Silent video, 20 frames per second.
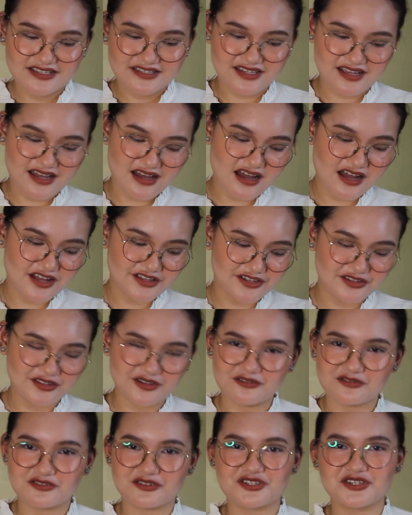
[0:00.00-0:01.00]
sa, you
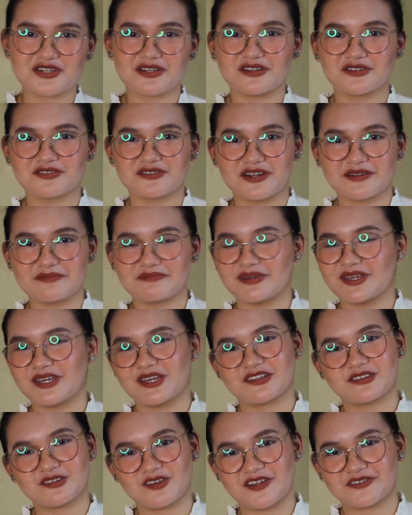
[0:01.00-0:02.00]
know, children
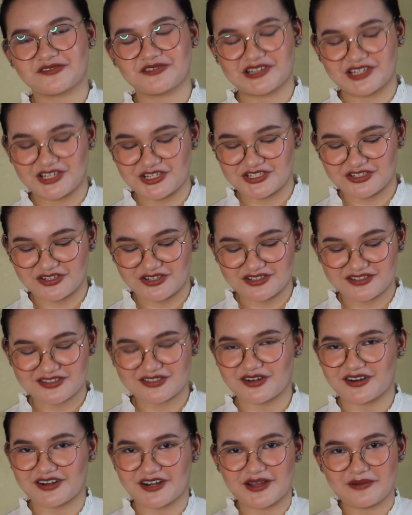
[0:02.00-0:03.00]
being taught religion.
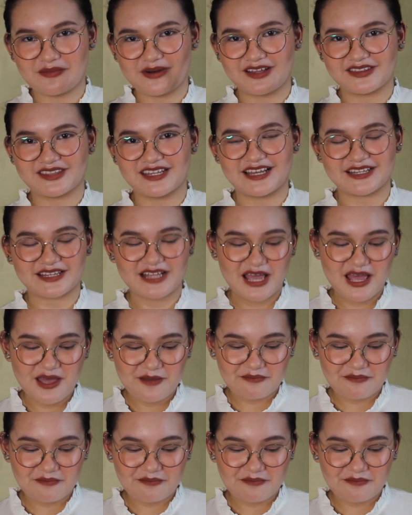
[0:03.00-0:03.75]
Sorry about that.